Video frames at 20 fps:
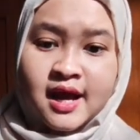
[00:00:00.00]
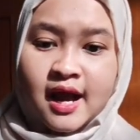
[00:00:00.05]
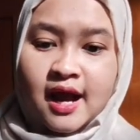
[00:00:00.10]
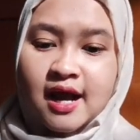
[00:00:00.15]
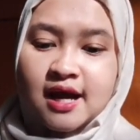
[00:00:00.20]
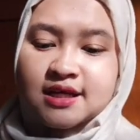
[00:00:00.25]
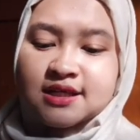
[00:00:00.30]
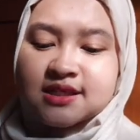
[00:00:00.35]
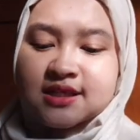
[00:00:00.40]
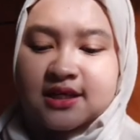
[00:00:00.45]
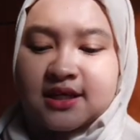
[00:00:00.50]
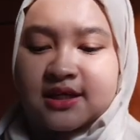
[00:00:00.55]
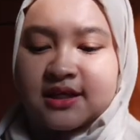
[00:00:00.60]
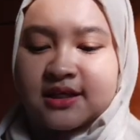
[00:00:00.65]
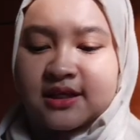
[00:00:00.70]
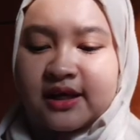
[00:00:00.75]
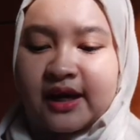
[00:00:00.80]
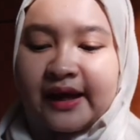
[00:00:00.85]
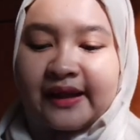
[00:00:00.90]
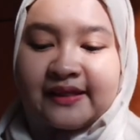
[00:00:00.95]
has
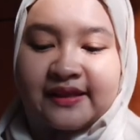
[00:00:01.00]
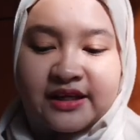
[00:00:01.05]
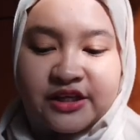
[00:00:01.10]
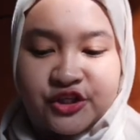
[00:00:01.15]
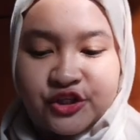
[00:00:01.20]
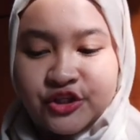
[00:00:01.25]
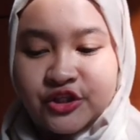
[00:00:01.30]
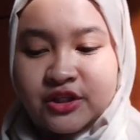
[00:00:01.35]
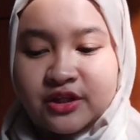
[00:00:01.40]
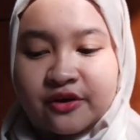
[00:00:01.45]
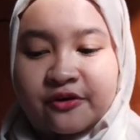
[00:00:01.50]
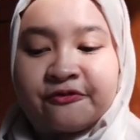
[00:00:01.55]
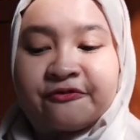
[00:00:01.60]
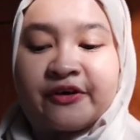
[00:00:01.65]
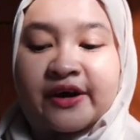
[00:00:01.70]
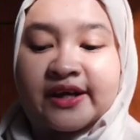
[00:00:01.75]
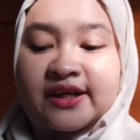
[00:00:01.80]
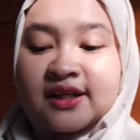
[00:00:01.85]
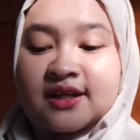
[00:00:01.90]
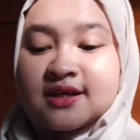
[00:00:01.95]
an attitude of
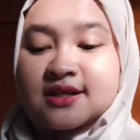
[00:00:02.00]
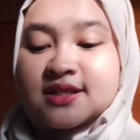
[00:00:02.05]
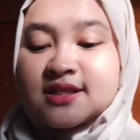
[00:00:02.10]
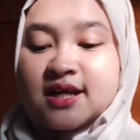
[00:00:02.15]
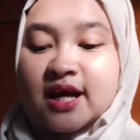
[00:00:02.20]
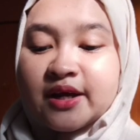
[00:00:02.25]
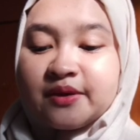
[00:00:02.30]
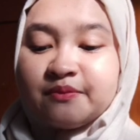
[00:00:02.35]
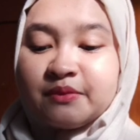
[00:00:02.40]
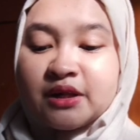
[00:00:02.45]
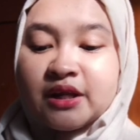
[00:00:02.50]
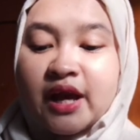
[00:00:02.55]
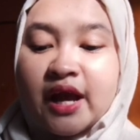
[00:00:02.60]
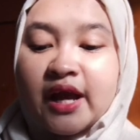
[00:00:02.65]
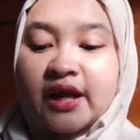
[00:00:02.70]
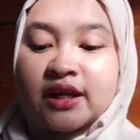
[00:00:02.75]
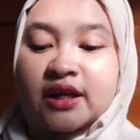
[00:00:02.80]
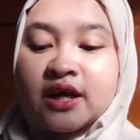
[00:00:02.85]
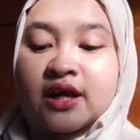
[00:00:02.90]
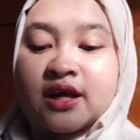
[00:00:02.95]
final assignment
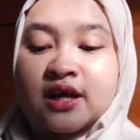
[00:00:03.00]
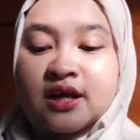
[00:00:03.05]
and